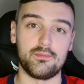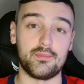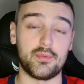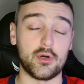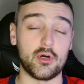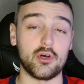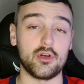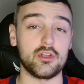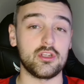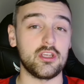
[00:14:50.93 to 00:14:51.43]

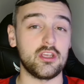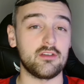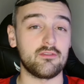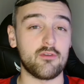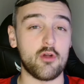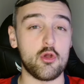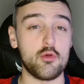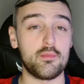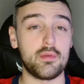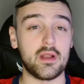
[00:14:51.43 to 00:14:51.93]
but
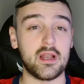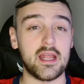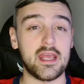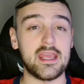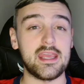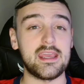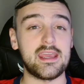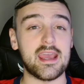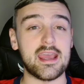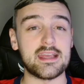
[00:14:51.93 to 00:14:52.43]
Europa
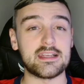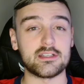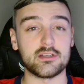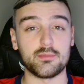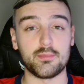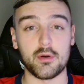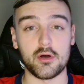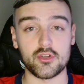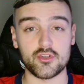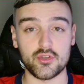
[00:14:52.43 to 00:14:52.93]
League is a
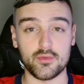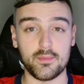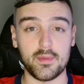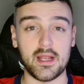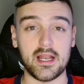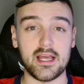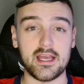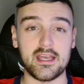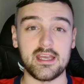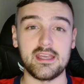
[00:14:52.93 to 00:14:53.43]

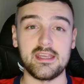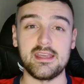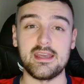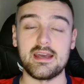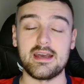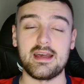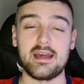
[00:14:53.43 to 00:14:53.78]
possibility.